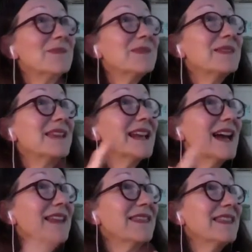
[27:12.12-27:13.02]

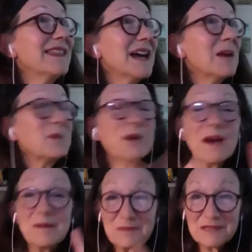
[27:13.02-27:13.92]
I
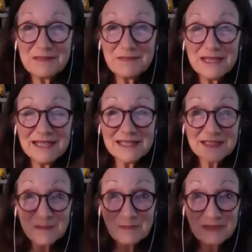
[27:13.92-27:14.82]
probably missed,
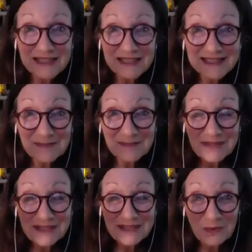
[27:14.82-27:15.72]
but
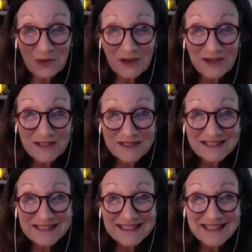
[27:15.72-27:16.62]
it
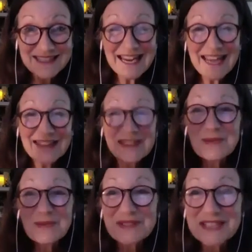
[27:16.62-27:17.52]
works. Kathy
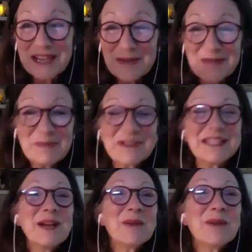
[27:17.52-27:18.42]
will tell me, but
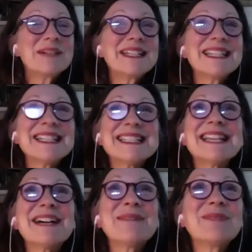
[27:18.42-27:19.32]
it's
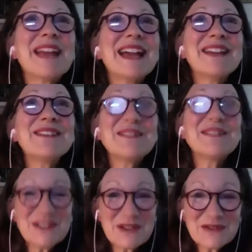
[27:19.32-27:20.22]
I don't even
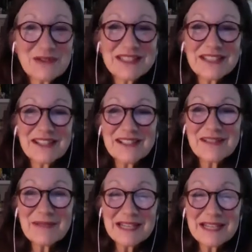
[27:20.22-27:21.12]
know if we talked
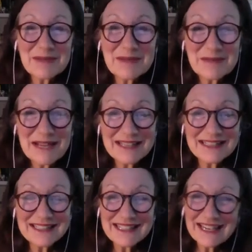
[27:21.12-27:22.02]
about it, but my
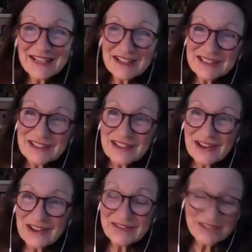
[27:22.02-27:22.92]
little character
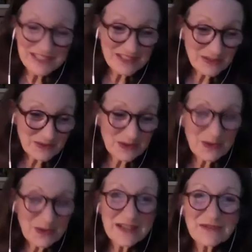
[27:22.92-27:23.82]
Harvey, who's
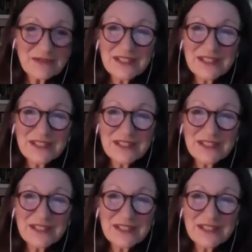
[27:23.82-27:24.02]
quite funny.